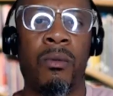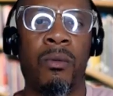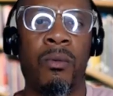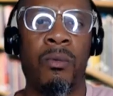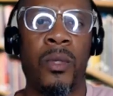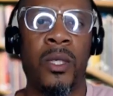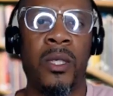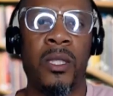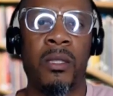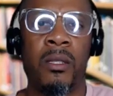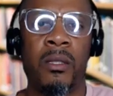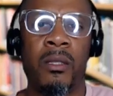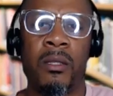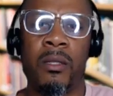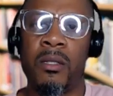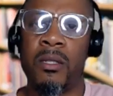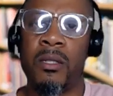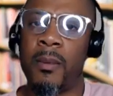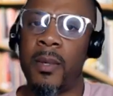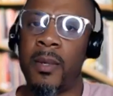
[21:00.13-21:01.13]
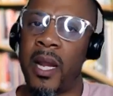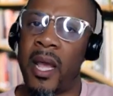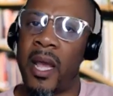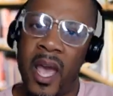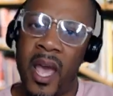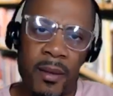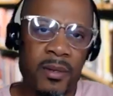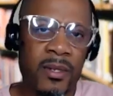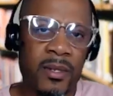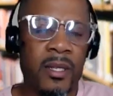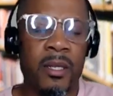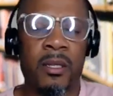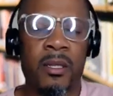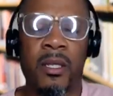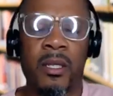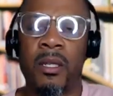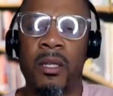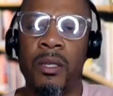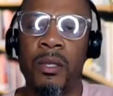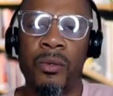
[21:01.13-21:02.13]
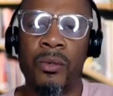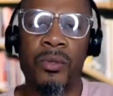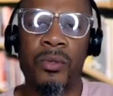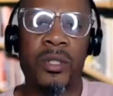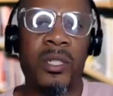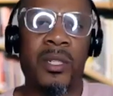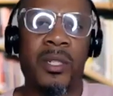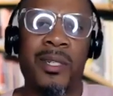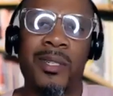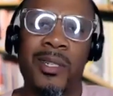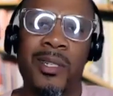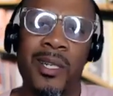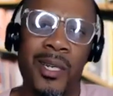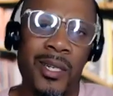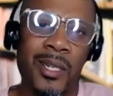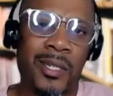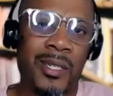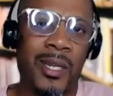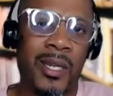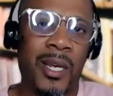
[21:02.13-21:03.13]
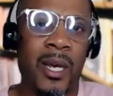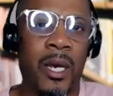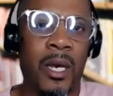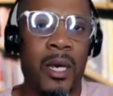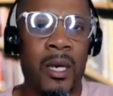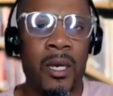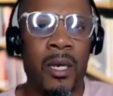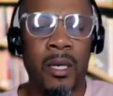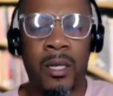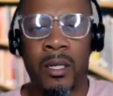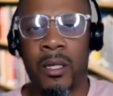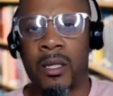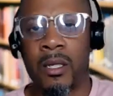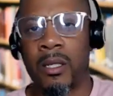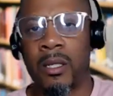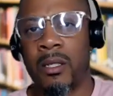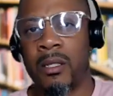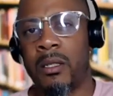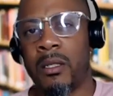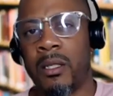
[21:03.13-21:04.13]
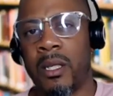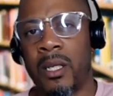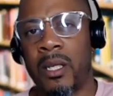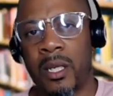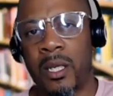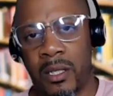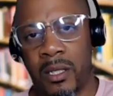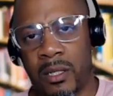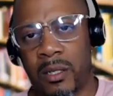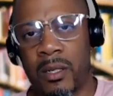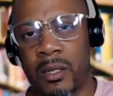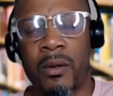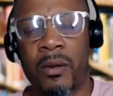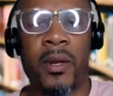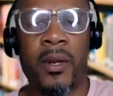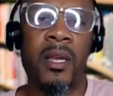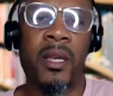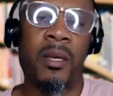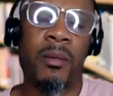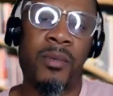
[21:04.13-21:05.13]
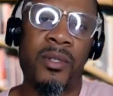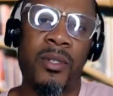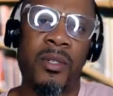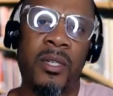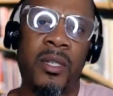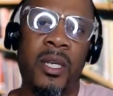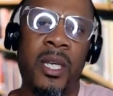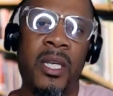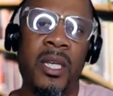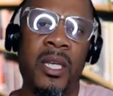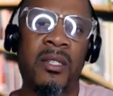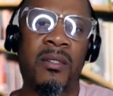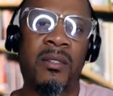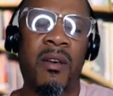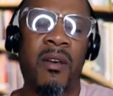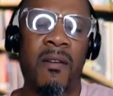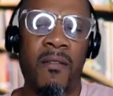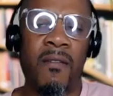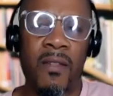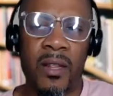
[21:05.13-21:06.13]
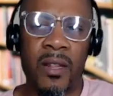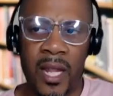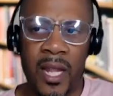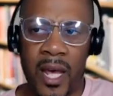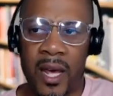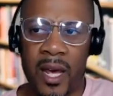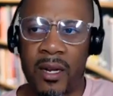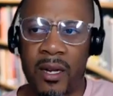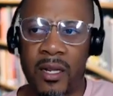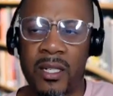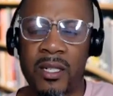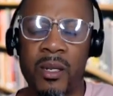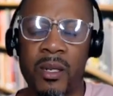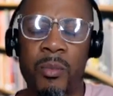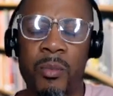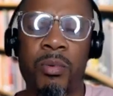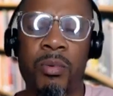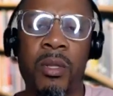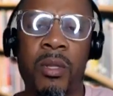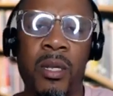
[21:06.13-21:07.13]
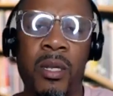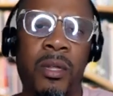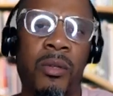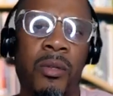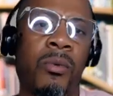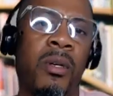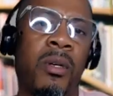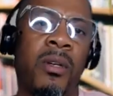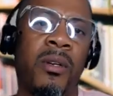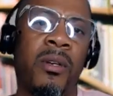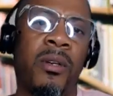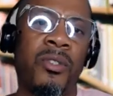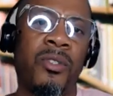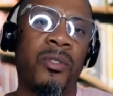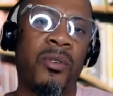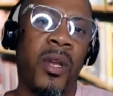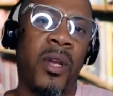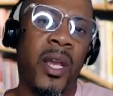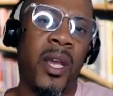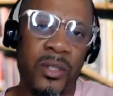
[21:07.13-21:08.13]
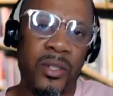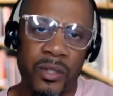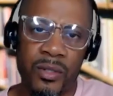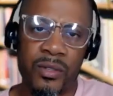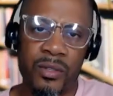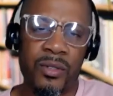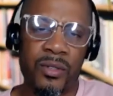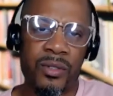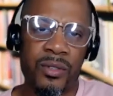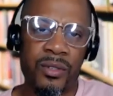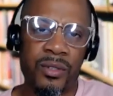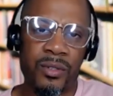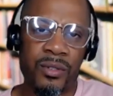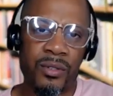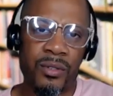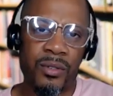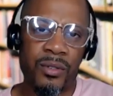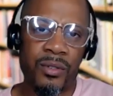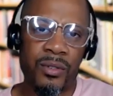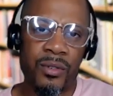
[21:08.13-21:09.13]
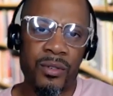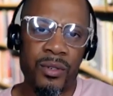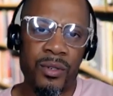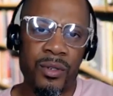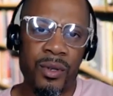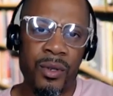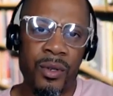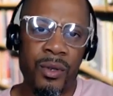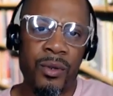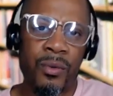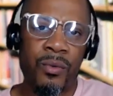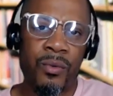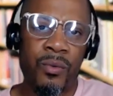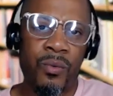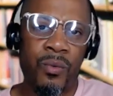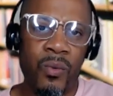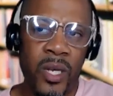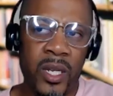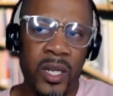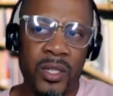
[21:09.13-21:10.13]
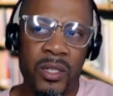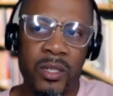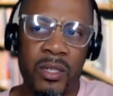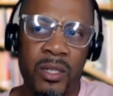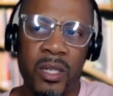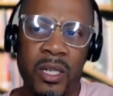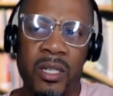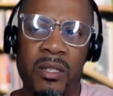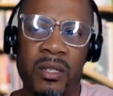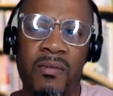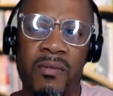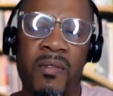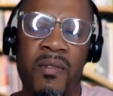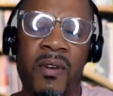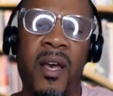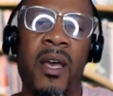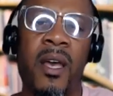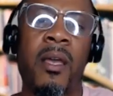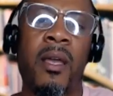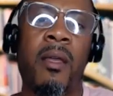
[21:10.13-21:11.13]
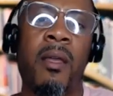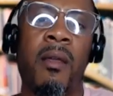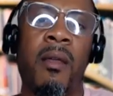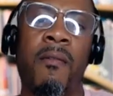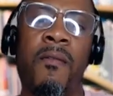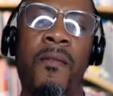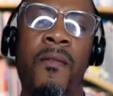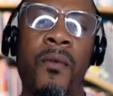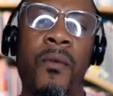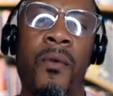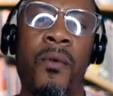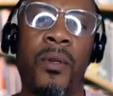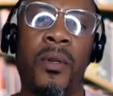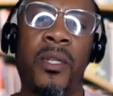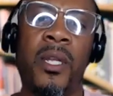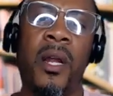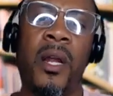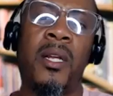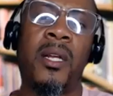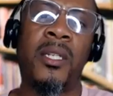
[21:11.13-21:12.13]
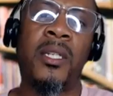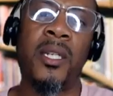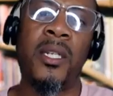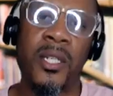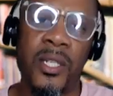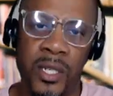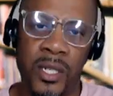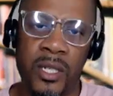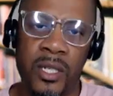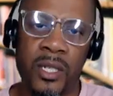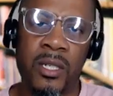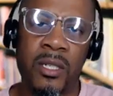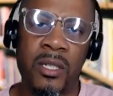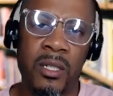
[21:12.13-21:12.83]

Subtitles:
with some of the apps that they're using, the TikTok, the Instagrams, it's a plethora of distractions, which is vying for their attention